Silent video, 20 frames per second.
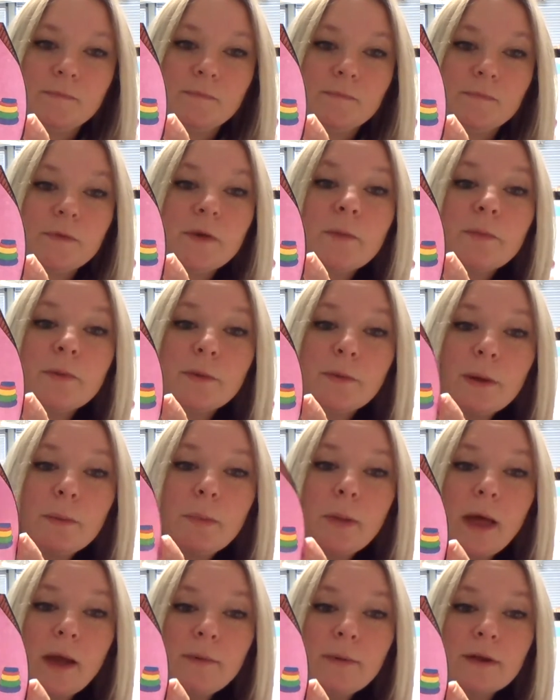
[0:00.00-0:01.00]
Something we
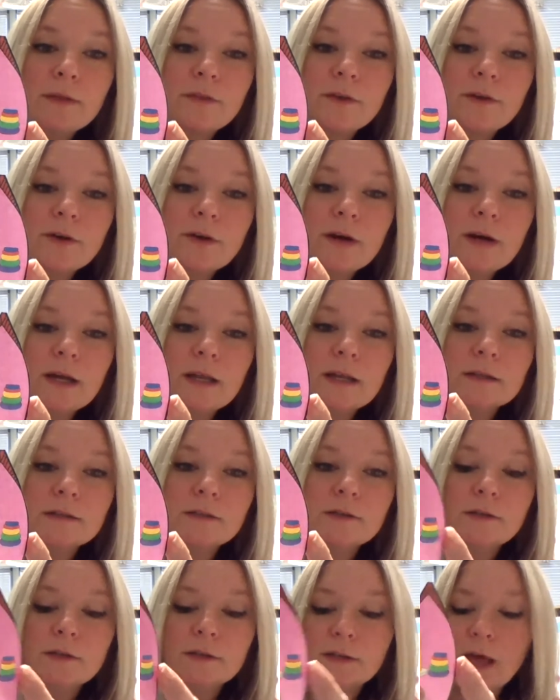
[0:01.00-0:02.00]
play with, good. And so
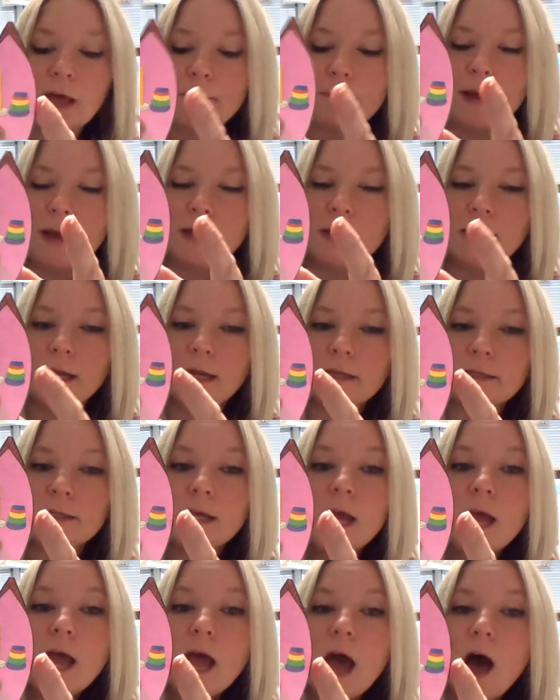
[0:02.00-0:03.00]
does that make it
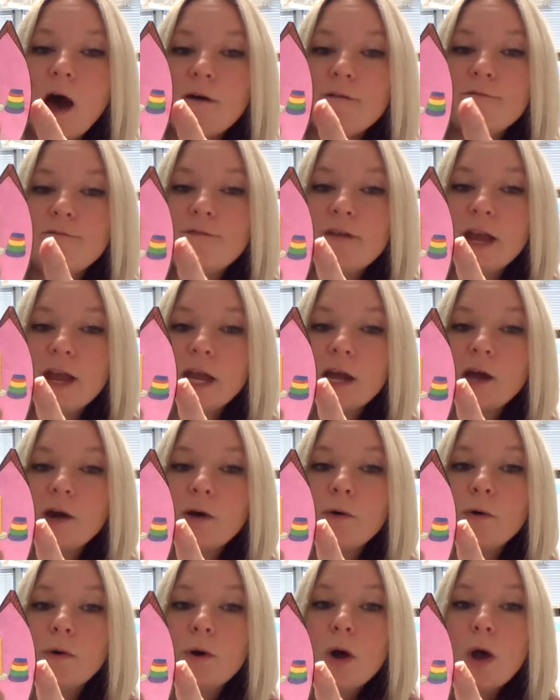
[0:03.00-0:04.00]
a
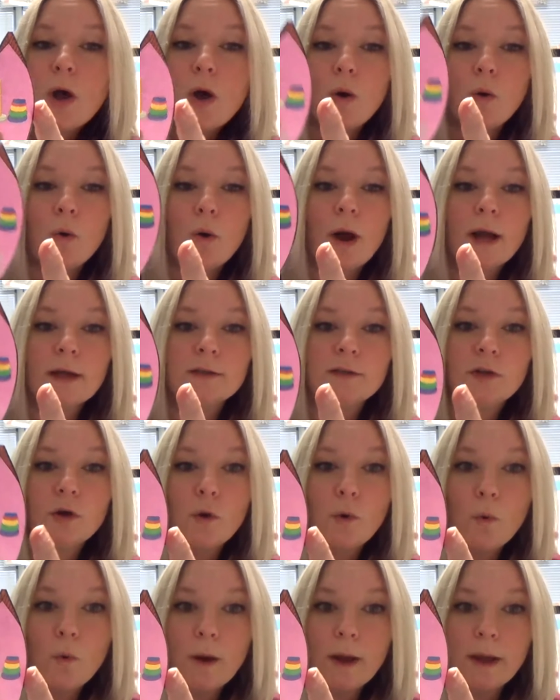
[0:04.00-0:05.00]
vehicle or a
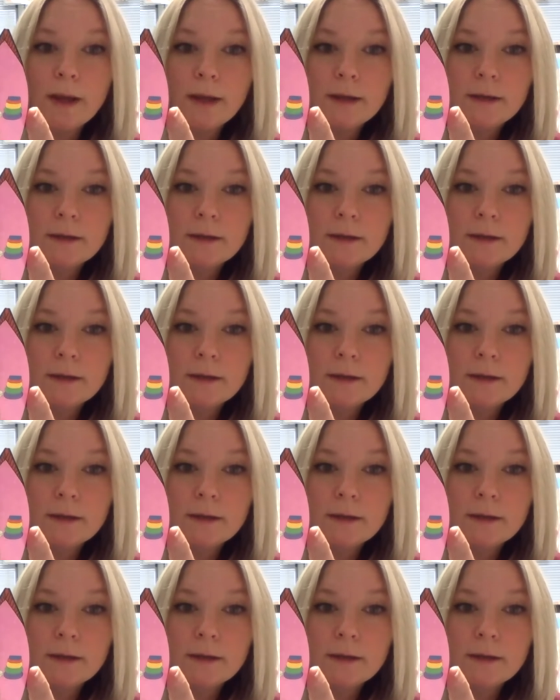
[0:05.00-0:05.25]
toy?